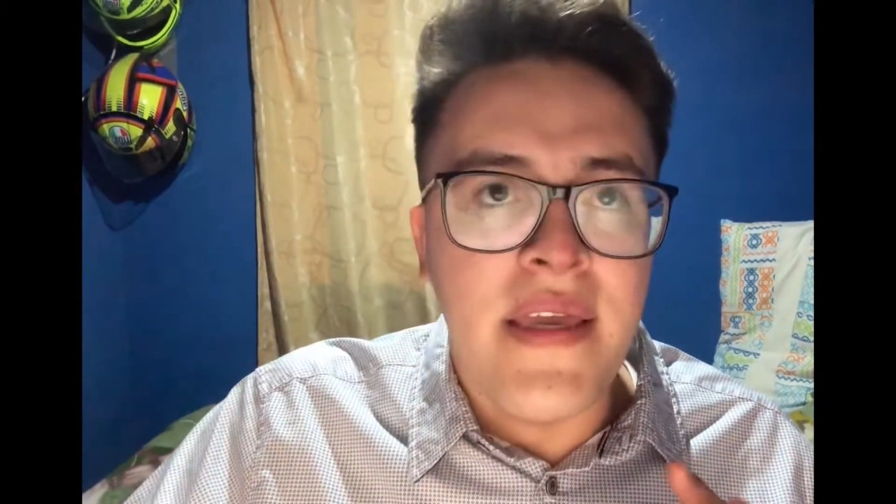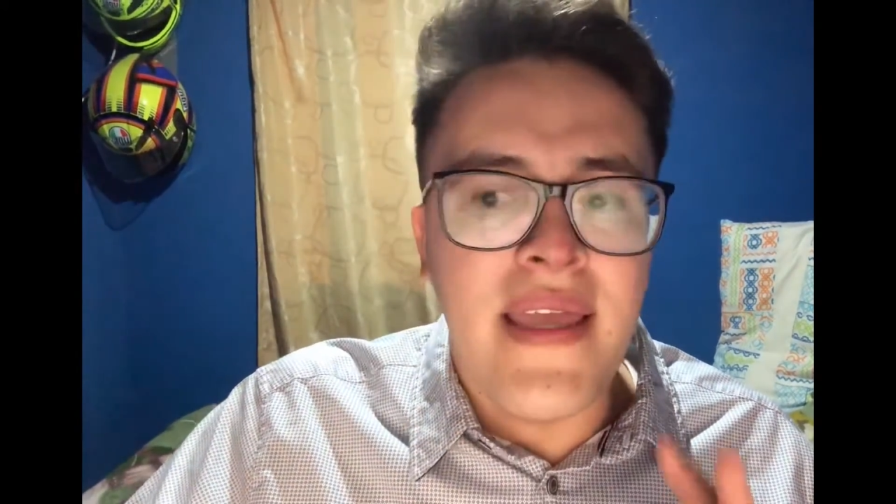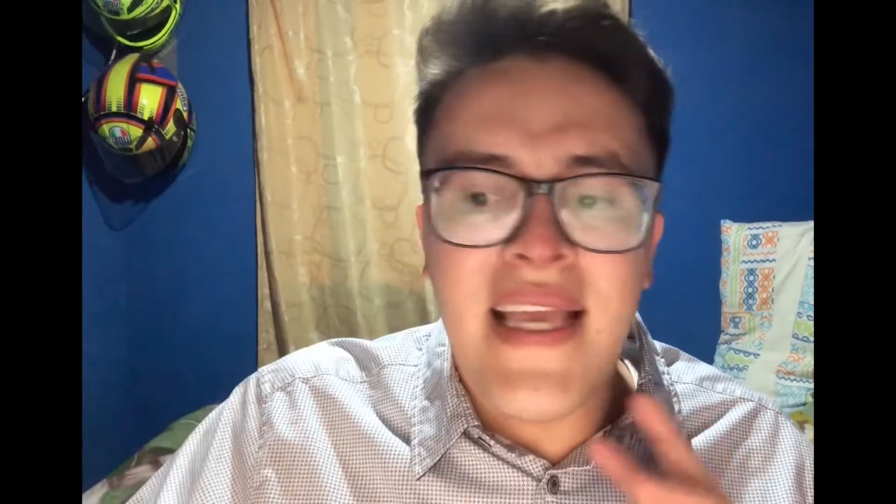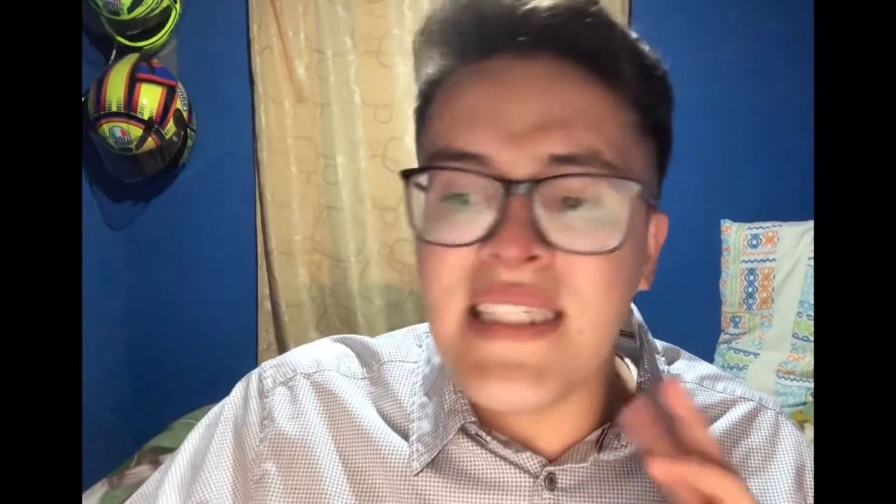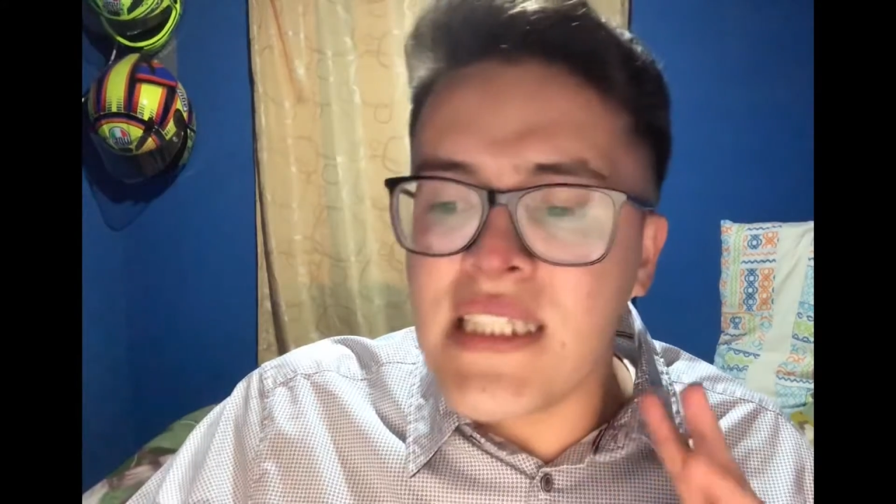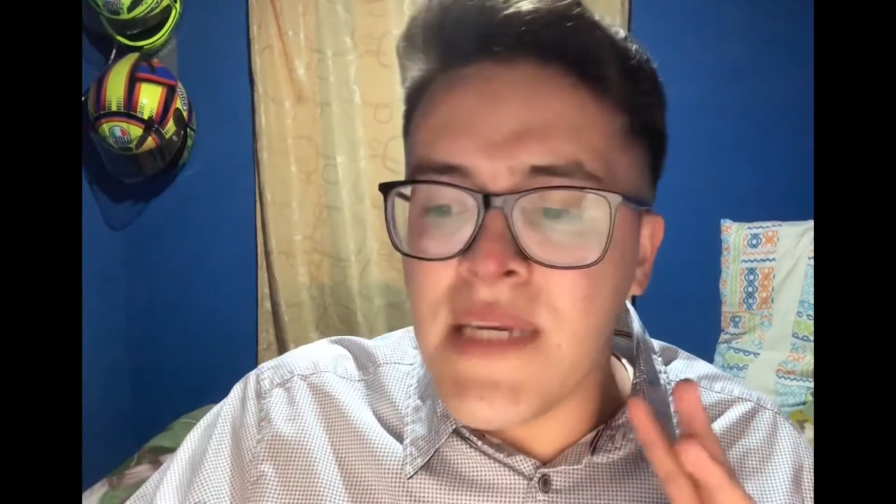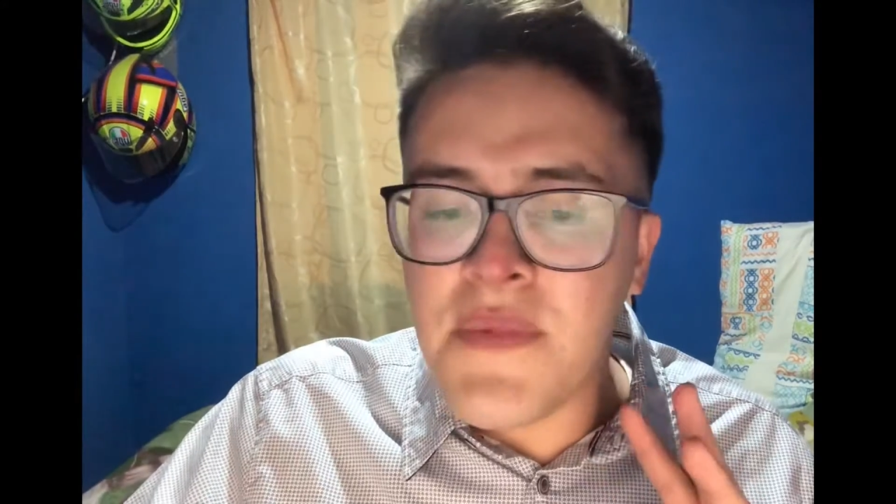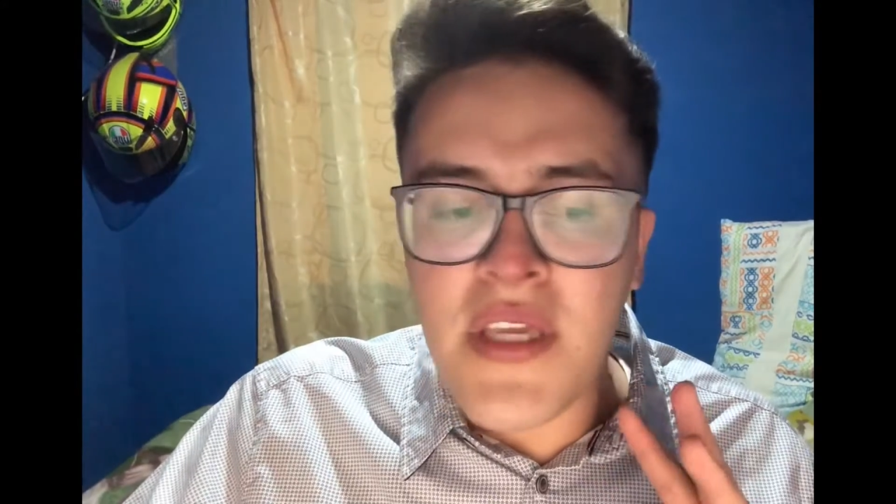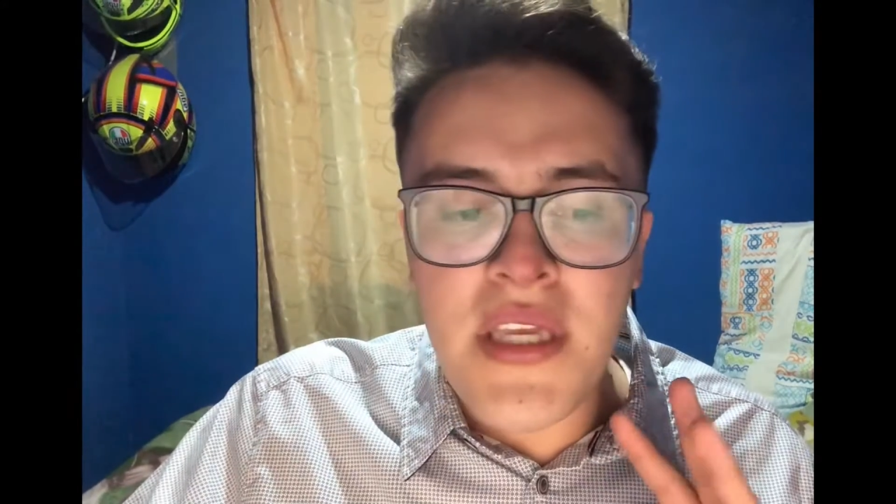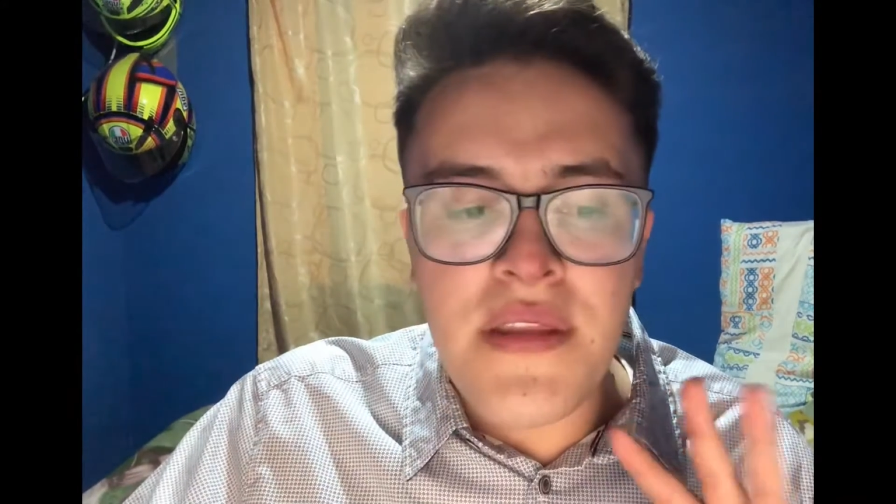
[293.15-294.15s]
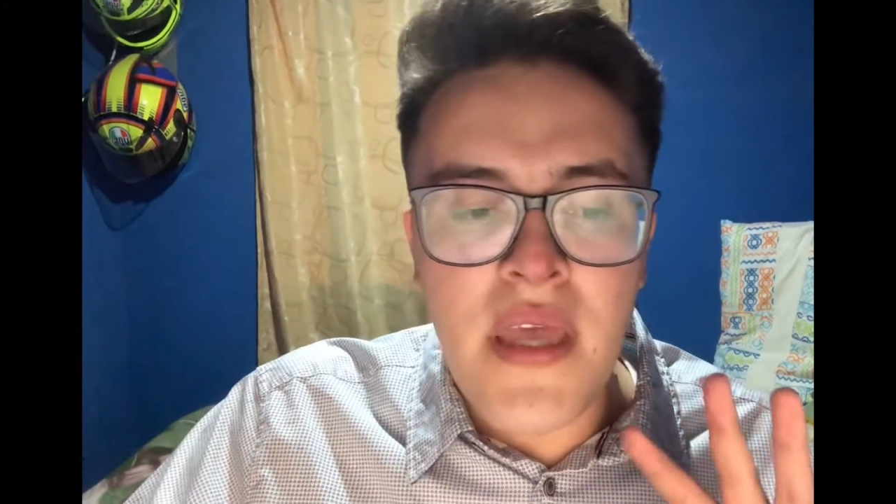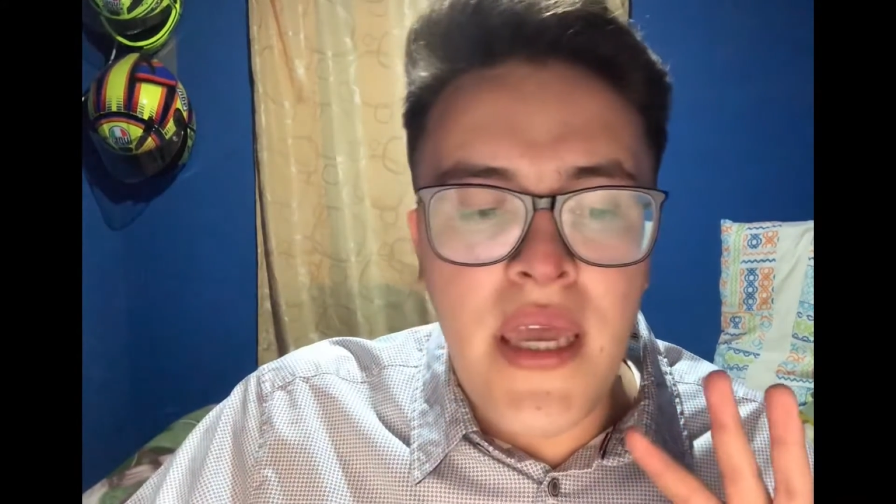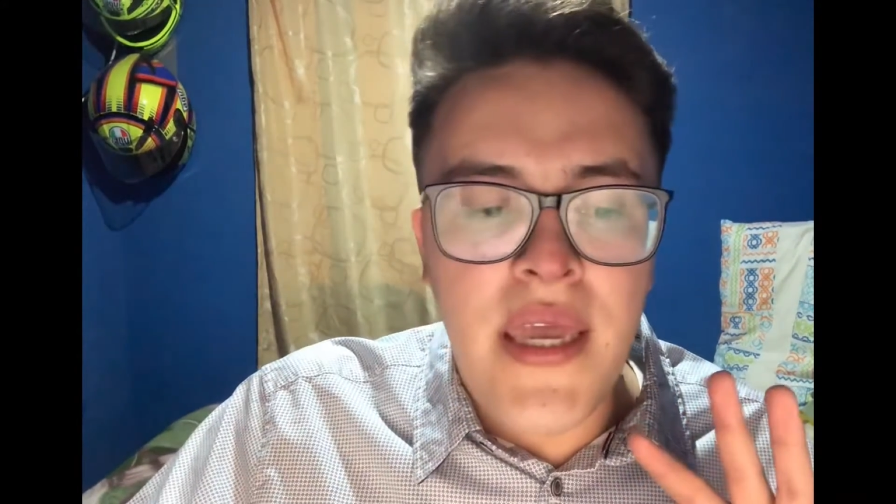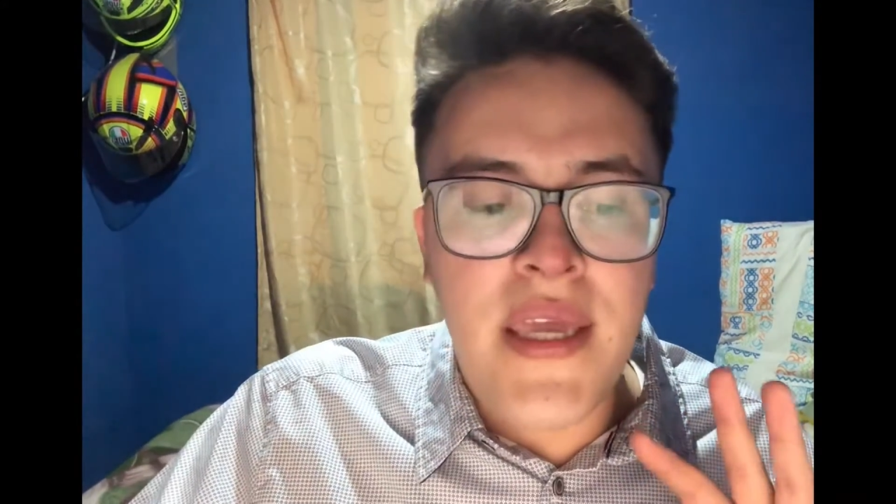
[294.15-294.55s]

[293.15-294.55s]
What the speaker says: except in the